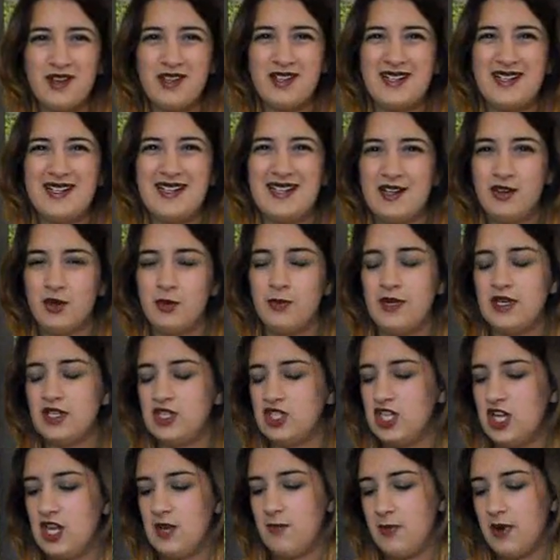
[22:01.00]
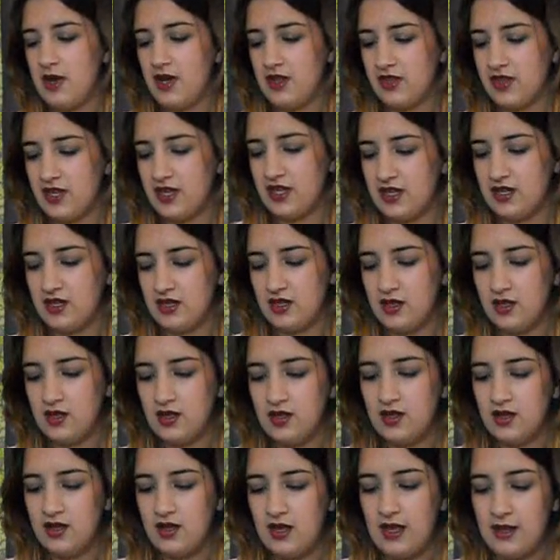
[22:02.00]
only a little bit cheaper than
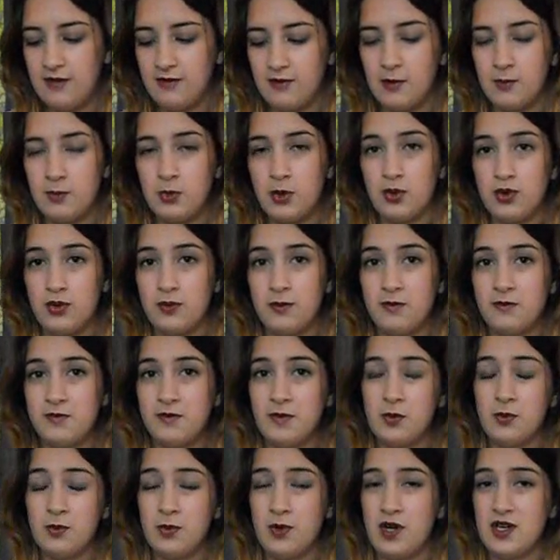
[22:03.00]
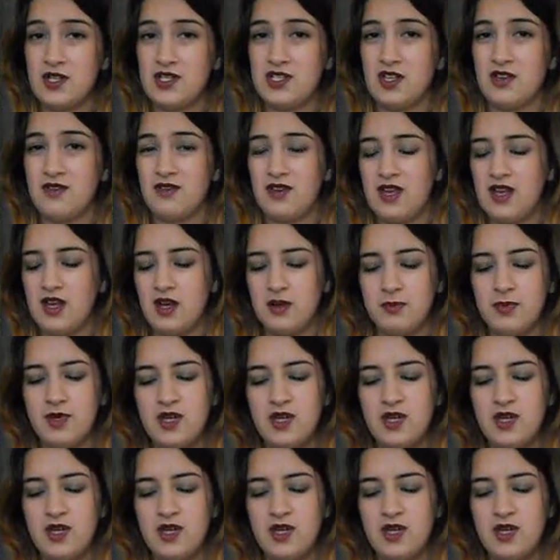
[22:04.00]
if I bought them full price over here,